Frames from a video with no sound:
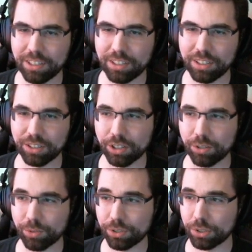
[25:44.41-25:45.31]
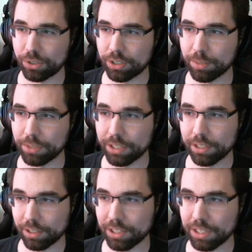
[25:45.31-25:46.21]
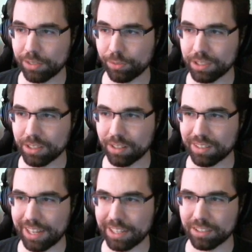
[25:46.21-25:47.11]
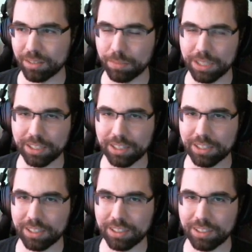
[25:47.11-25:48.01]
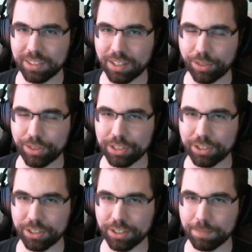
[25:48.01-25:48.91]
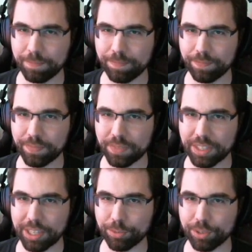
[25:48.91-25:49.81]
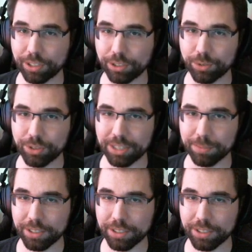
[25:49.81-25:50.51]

those could come later if we decide to make a theater that would include them.